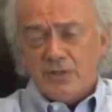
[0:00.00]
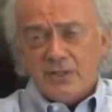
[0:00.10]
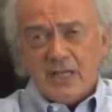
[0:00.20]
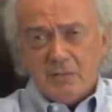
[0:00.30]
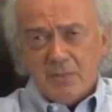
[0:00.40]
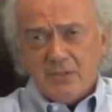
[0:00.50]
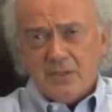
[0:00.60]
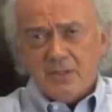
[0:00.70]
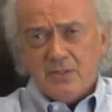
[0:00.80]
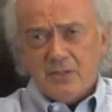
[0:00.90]
to stay in
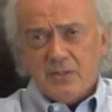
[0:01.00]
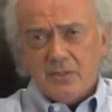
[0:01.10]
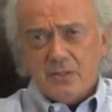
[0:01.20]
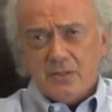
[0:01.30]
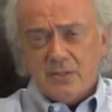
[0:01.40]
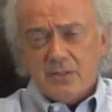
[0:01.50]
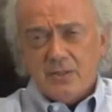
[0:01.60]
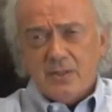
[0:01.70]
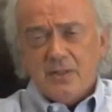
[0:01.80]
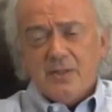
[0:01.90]
business.
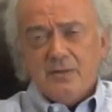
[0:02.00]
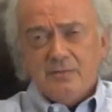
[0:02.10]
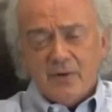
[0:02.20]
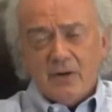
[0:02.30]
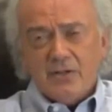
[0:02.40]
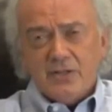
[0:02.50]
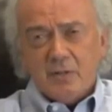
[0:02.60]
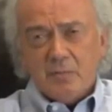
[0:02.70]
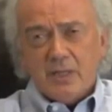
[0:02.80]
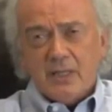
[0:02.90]
Very
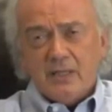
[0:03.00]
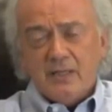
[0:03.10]
simply,